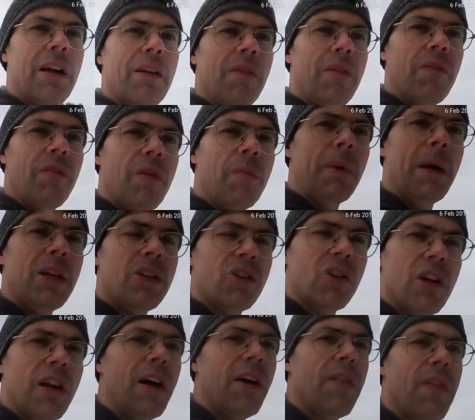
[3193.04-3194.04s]
kind of
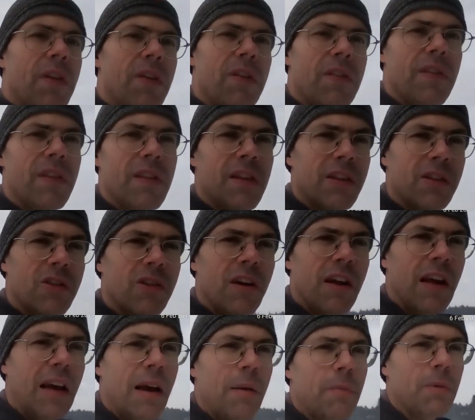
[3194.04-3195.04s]
information out the only thing that's
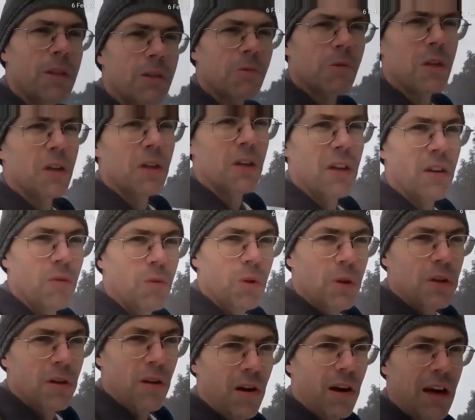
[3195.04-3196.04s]
going to happen is we're going to
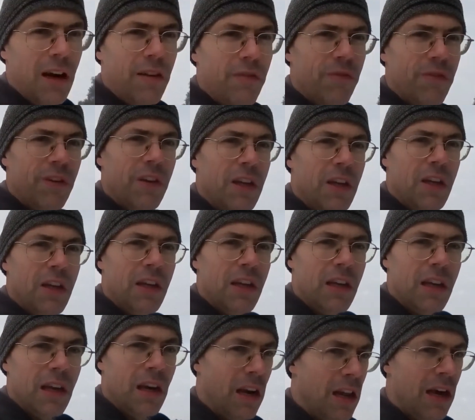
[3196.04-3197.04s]
ruin your life
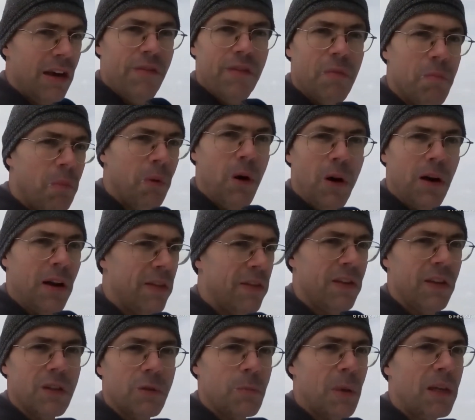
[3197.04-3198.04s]
your life in
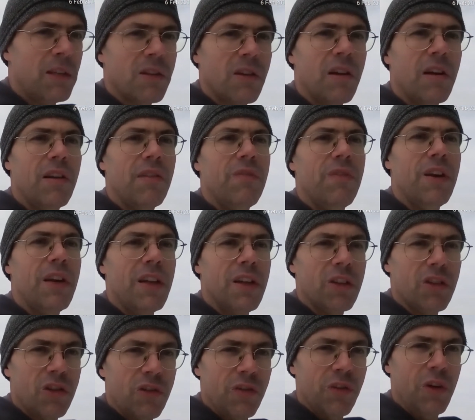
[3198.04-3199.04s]
Poland is basically
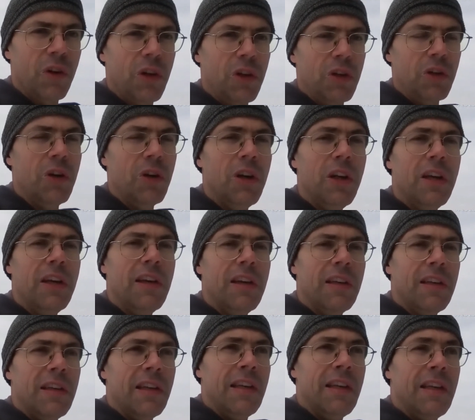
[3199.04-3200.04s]
finished for you
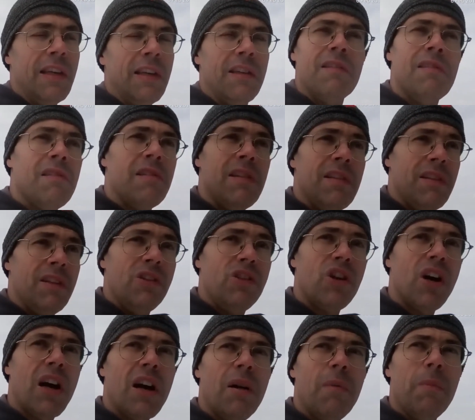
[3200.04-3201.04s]
the
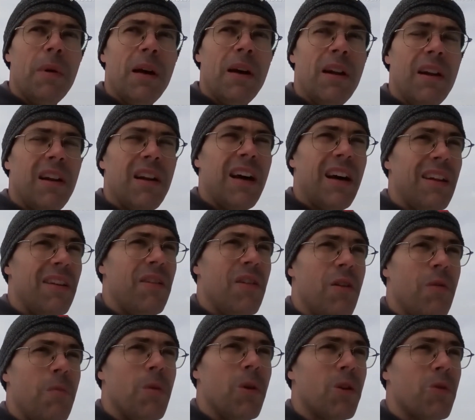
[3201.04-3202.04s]
gentleman, I don't
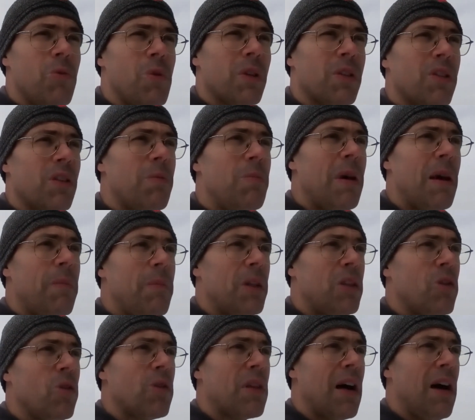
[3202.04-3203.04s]
know, what was it,
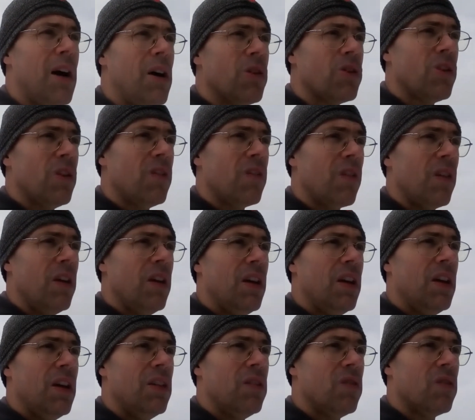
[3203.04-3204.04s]
maybe
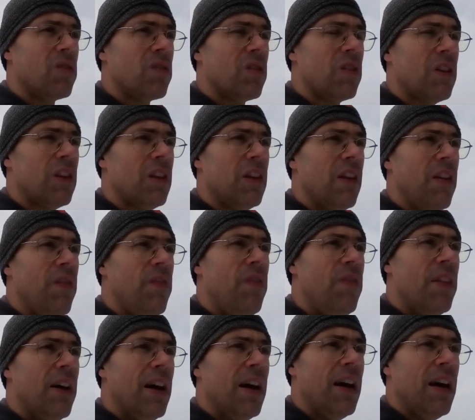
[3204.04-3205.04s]

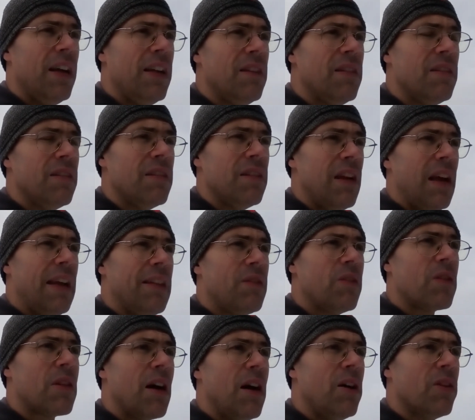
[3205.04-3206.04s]
2009, in
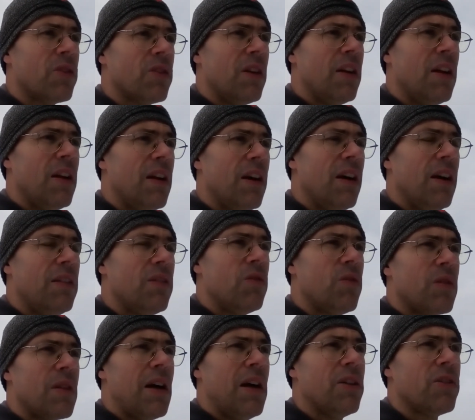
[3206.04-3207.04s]
2009,
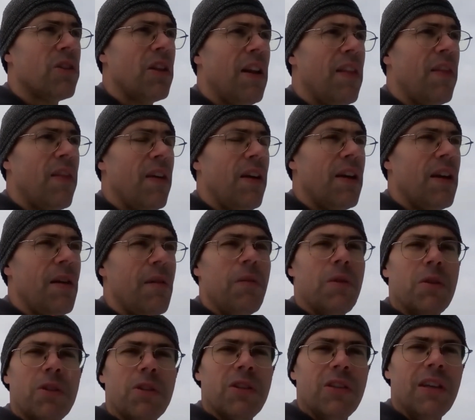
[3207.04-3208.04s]
2010, I
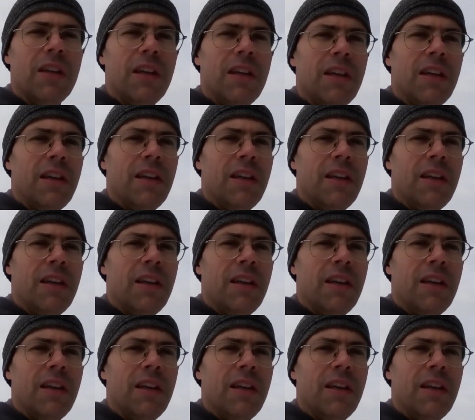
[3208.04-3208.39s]
was,